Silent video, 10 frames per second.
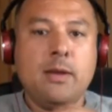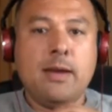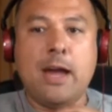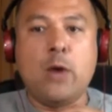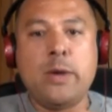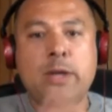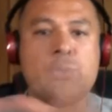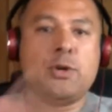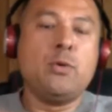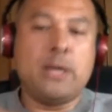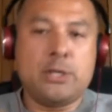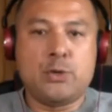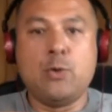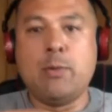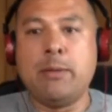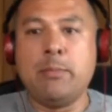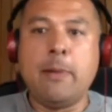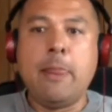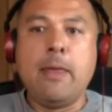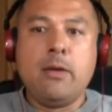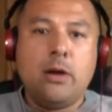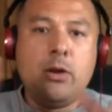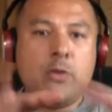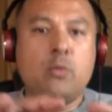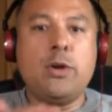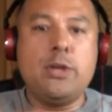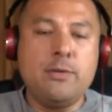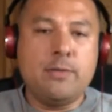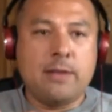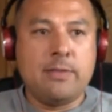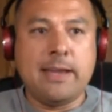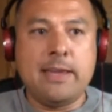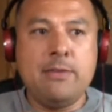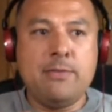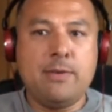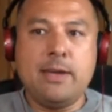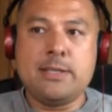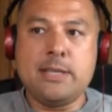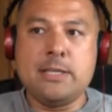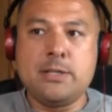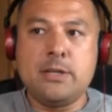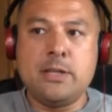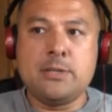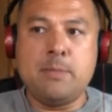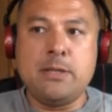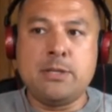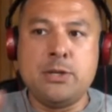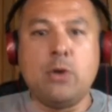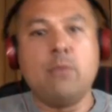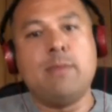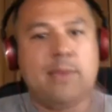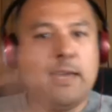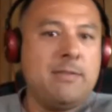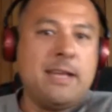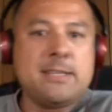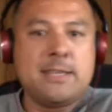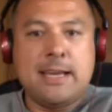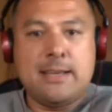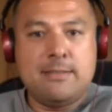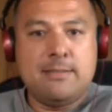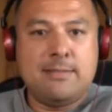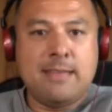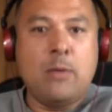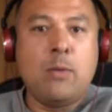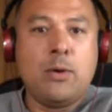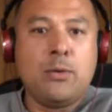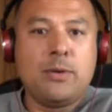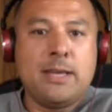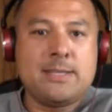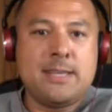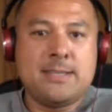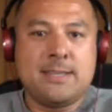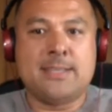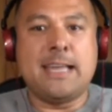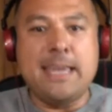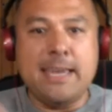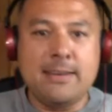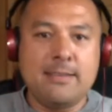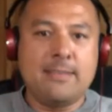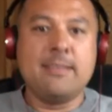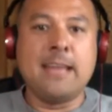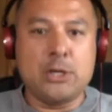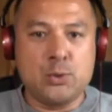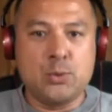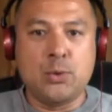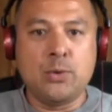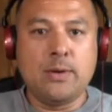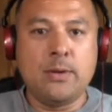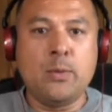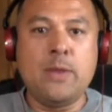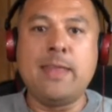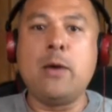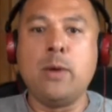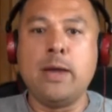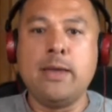how we control that straw man. But a lot of what you've done, Dave, has been to not even enter that world. It's to stay in natural law and win that way.